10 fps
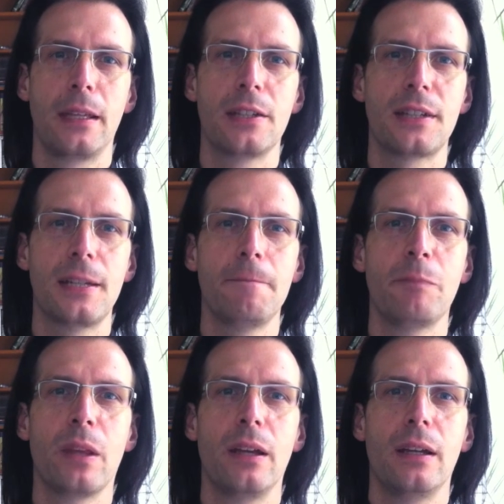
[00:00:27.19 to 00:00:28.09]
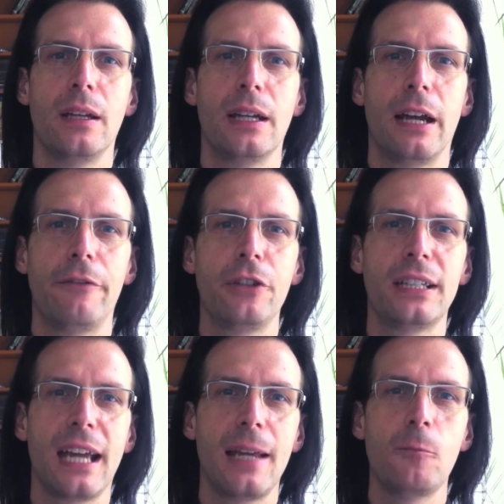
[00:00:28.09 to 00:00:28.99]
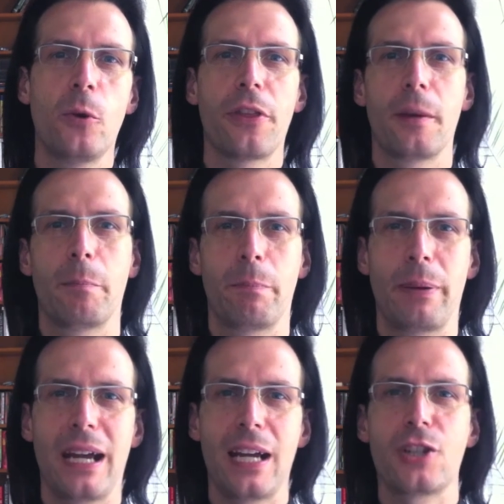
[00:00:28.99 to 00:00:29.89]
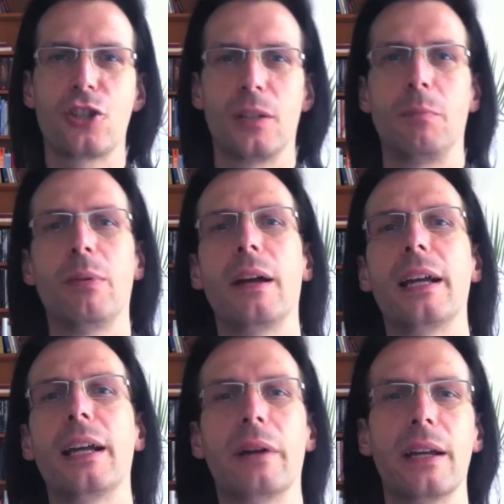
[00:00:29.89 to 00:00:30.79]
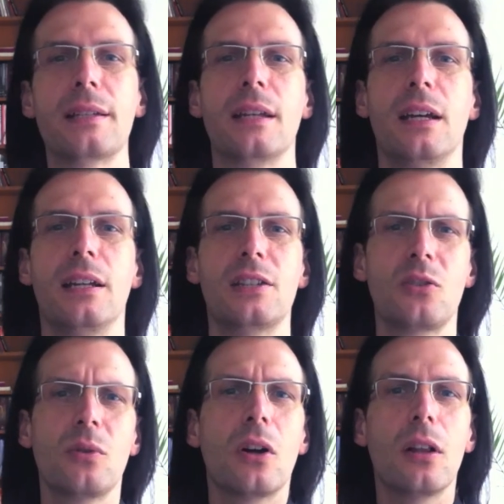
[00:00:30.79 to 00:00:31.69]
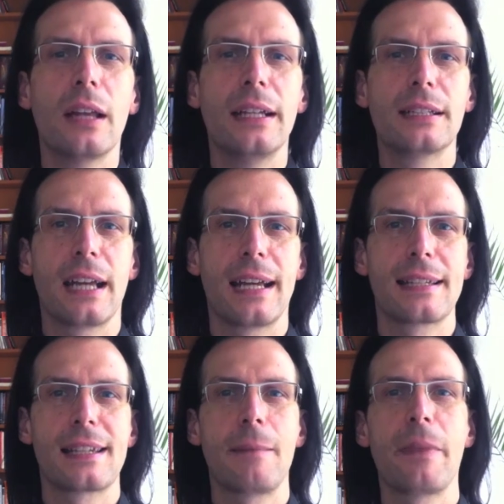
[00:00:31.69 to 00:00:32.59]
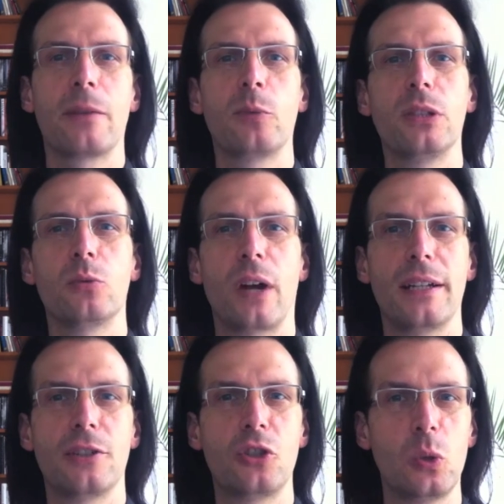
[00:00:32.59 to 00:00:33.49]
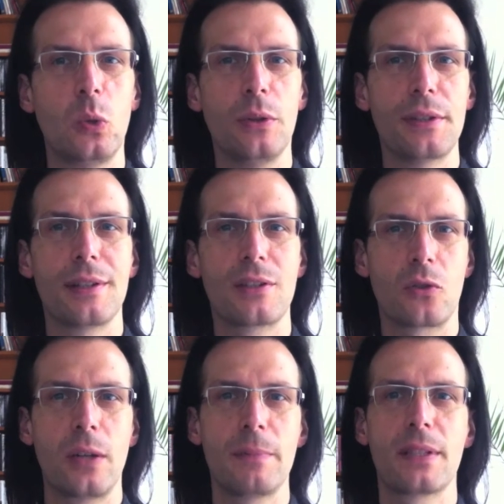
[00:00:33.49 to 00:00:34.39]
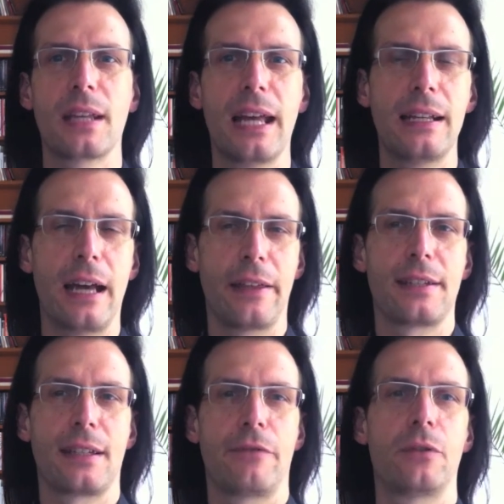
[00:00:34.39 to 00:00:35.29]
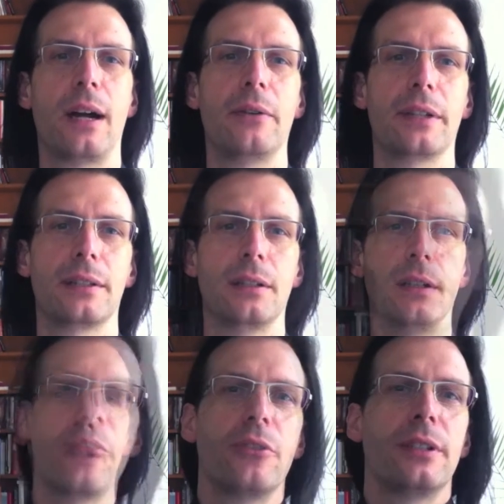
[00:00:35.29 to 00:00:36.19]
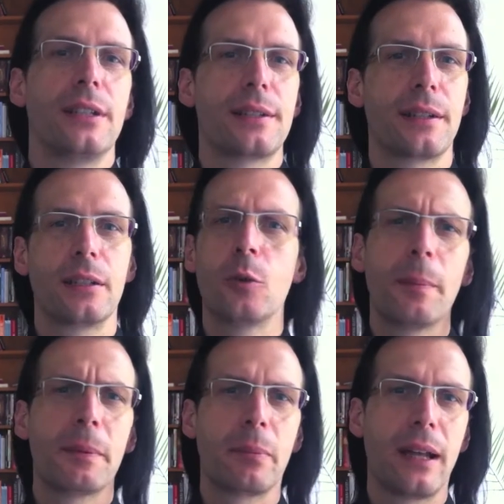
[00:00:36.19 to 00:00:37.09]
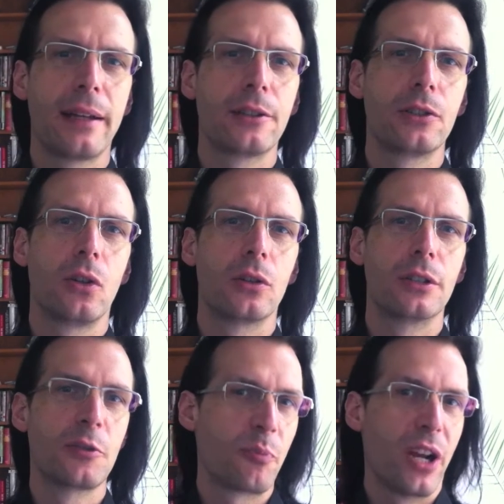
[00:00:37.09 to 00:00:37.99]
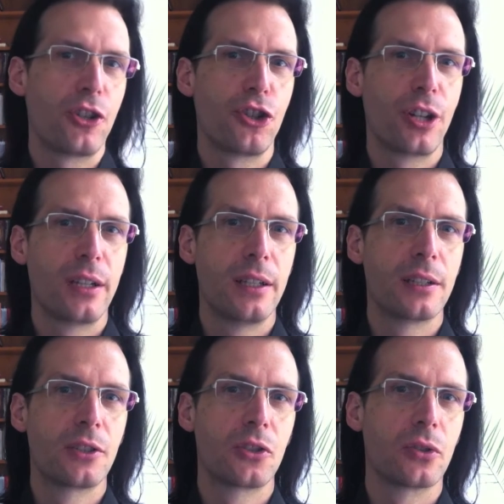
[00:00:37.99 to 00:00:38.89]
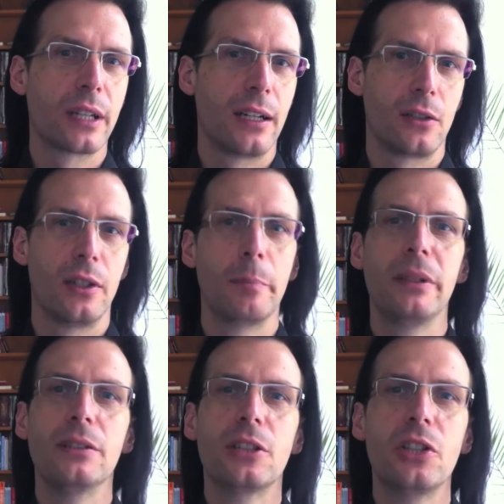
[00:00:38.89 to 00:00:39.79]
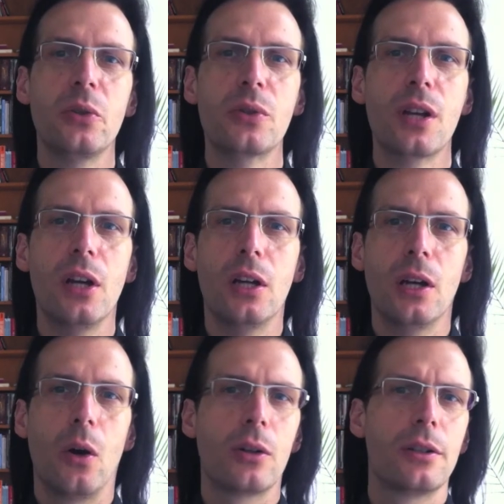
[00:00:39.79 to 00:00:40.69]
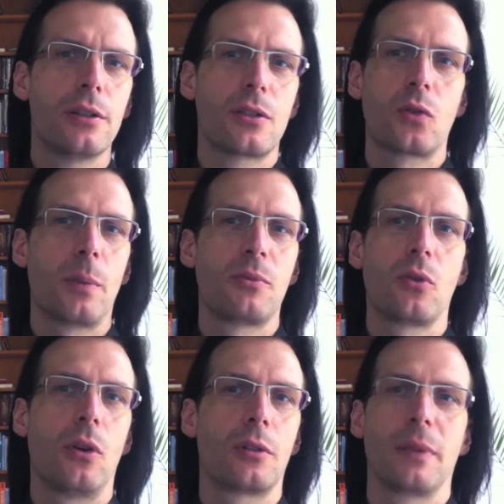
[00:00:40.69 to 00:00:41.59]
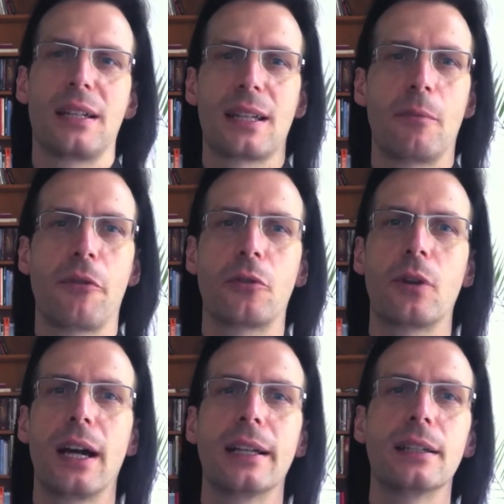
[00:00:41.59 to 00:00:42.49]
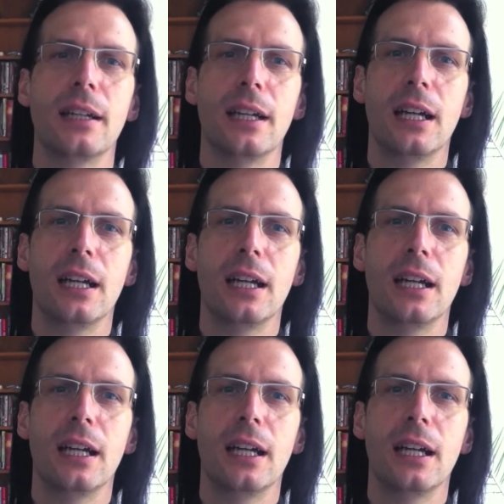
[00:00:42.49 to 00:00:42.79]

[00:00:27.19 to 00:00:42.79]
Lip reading: You see, every game with a passionate player base sooner or later has some that will write tools, scripts and other stuff around it. Whether it is an equipment planner or a spreadsheet to calculate build queues or a script to automate some of the grind,